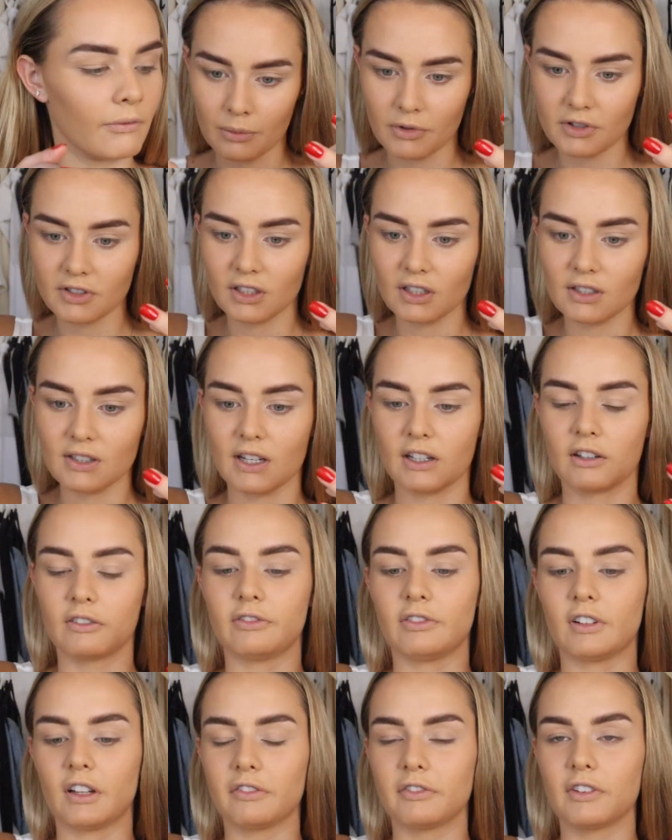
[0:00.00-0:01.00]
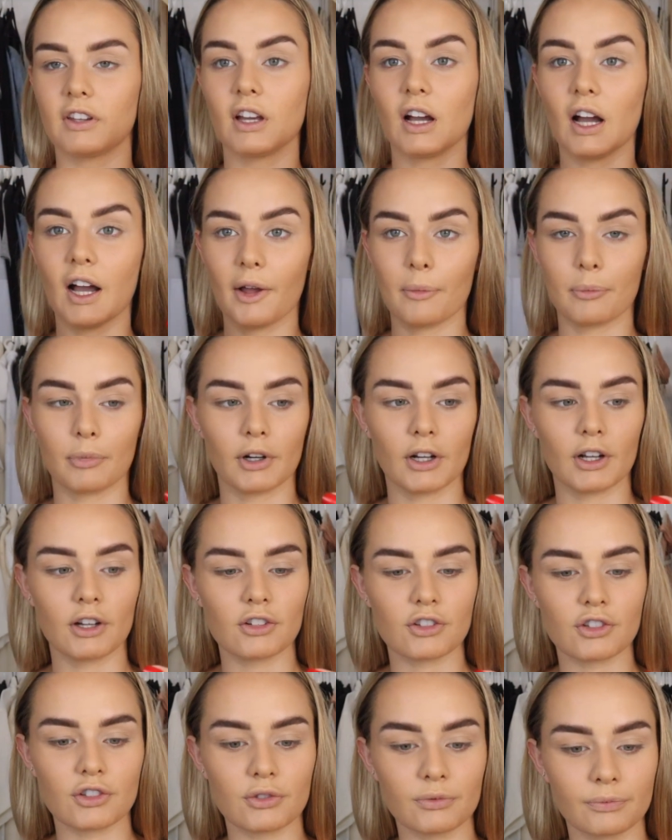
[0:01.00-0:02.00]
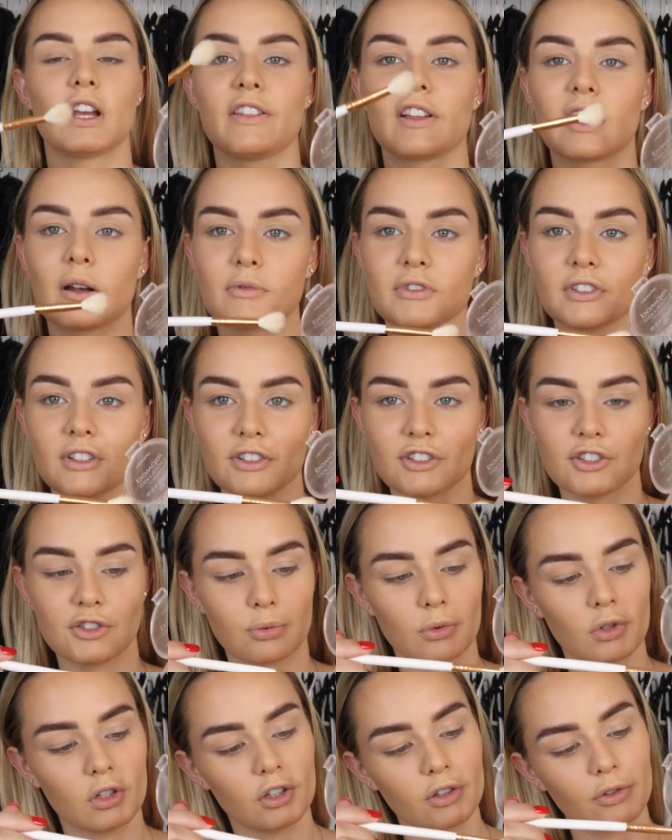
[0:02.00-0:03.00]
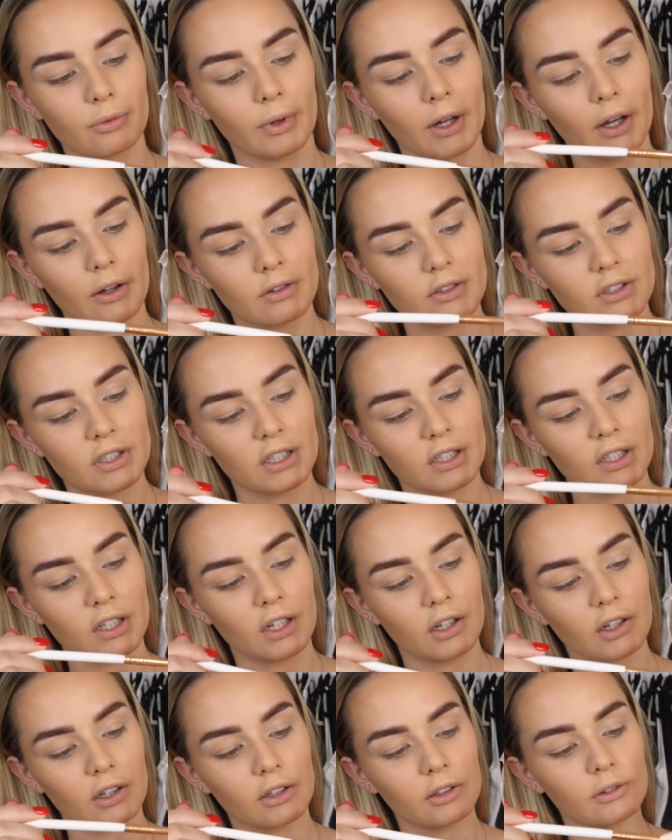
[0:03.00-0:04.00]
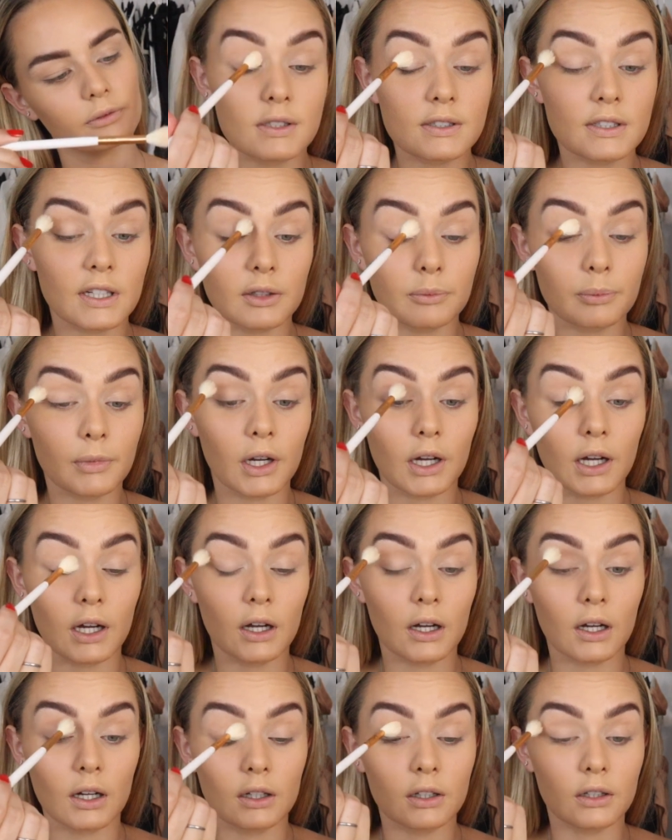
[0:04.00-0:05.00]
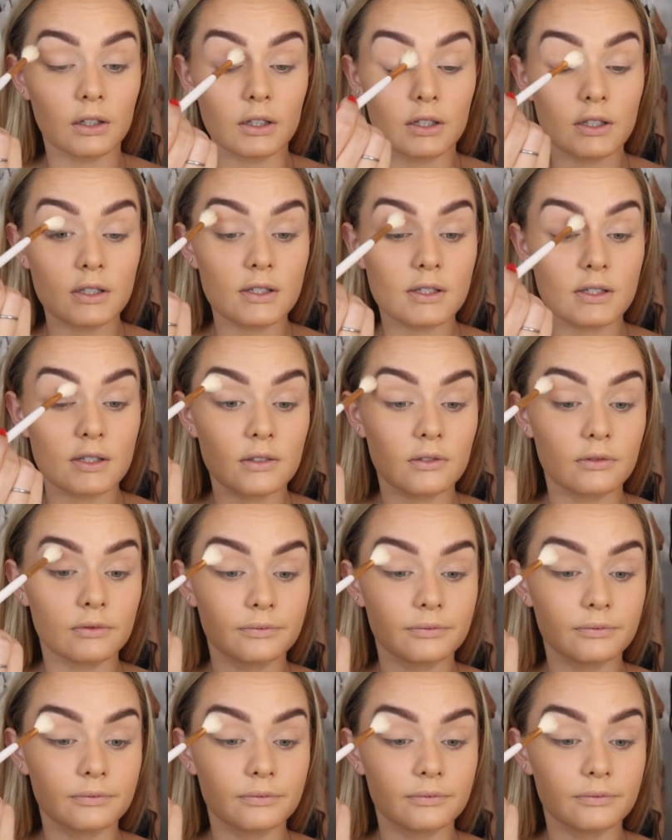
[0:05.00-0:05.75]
I'm just gonna take a fluffy eye brush, and then I'm just gonna swirl it around in here. Set my eyelids.